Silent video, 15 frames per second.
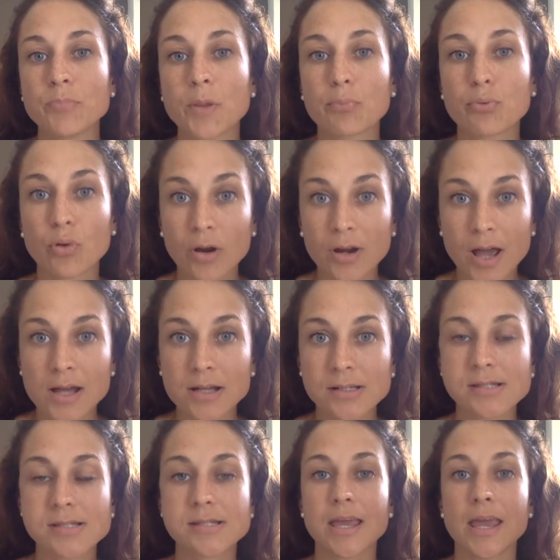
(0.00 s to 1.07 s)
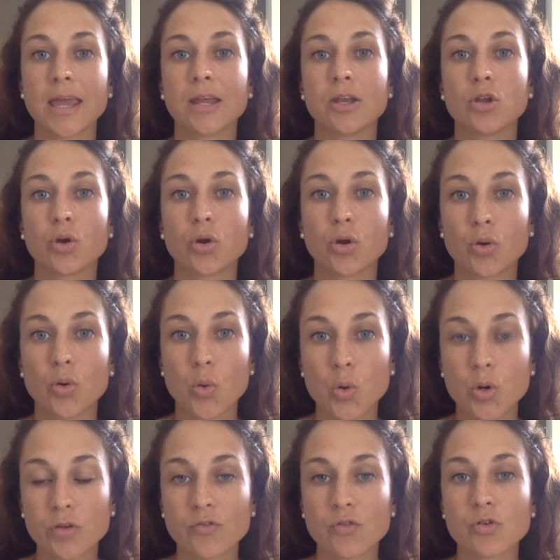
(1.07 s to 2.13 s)
products and her
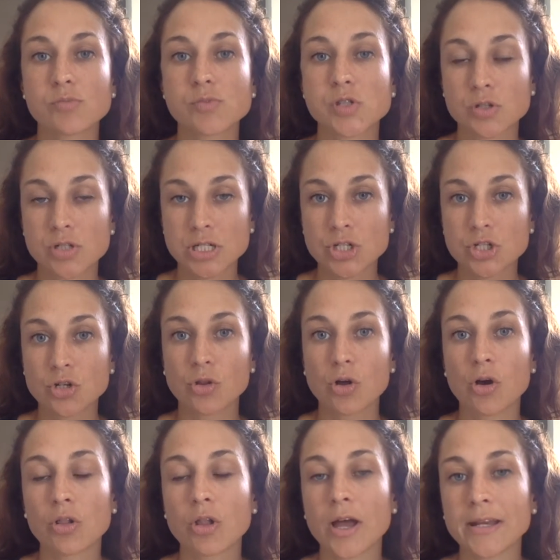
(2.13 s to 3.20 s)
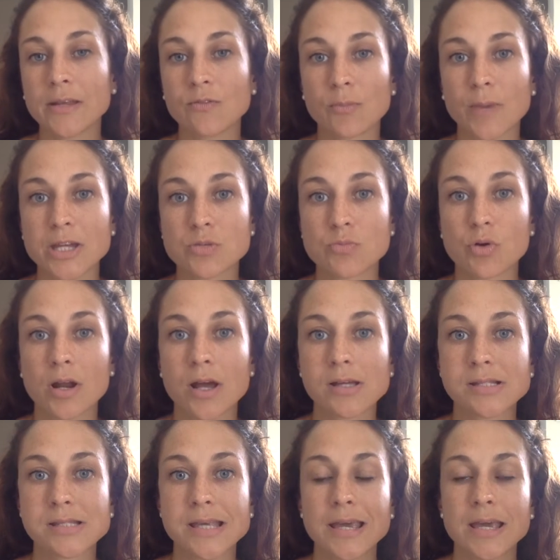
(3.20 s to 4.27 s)
order forms, her digital online information
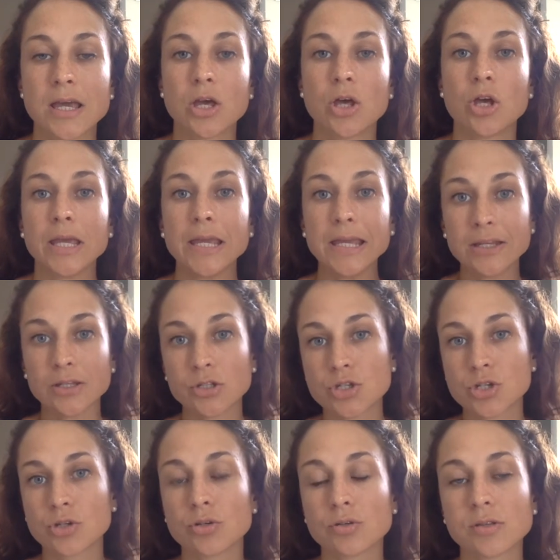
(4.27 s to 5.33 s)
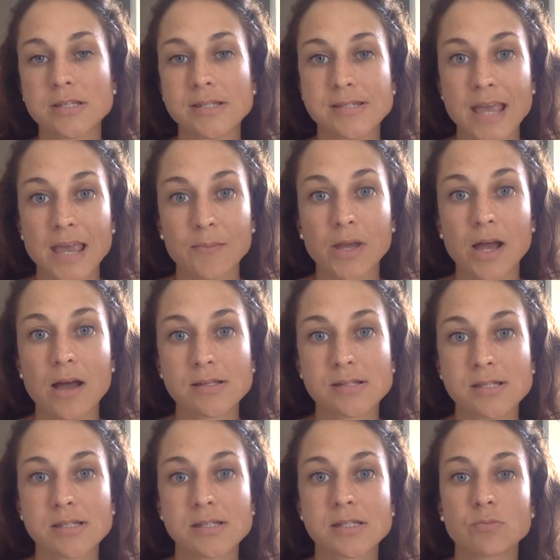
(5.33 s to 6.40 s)
products, into the Samcart
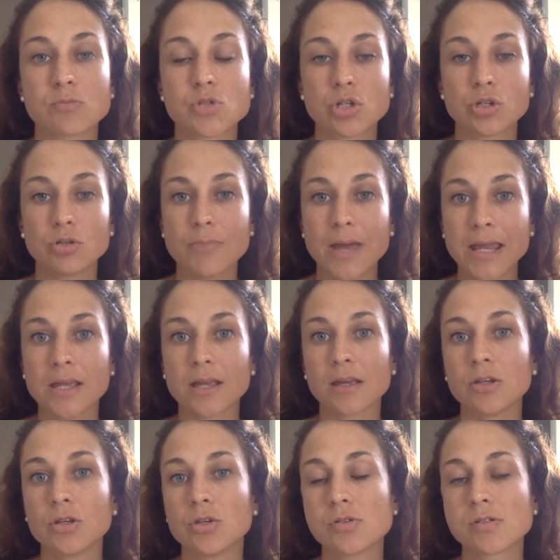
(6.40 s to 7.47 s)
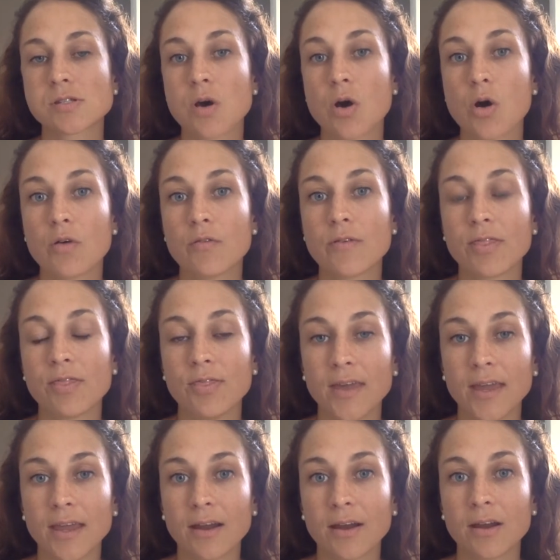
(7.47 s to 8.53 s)
system to make use of
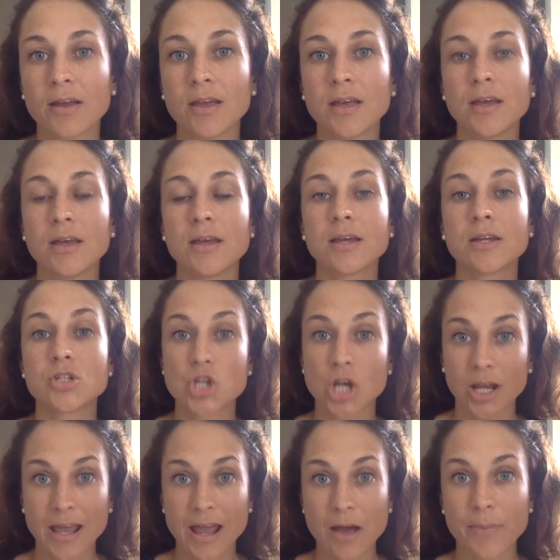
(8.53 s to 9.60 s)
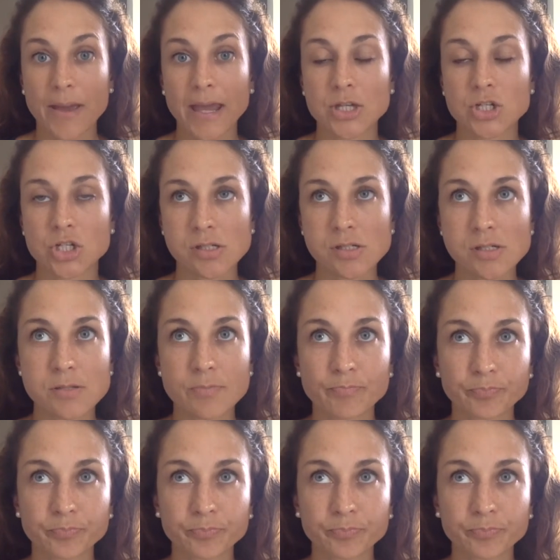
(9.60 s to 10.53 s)
their checkout pages,